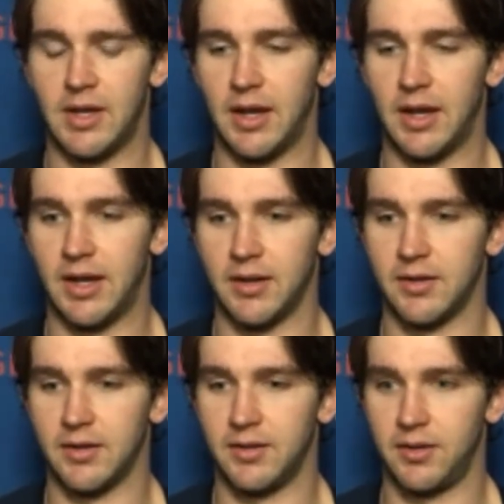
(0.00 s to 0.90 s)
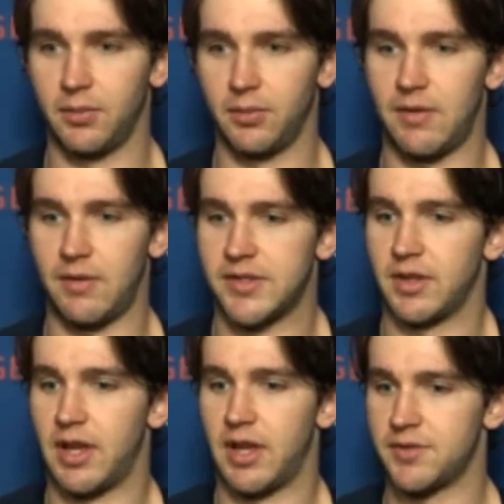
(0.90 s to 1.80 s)
obviously the
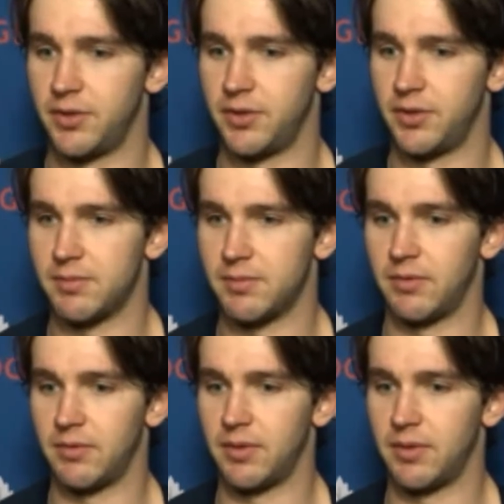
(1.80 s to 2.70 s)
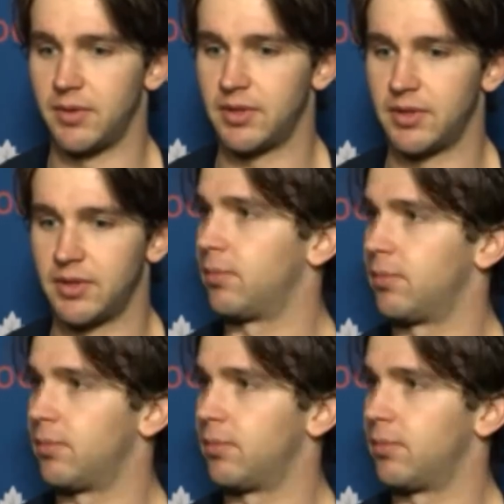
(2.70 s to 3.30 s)
last few games maybe given up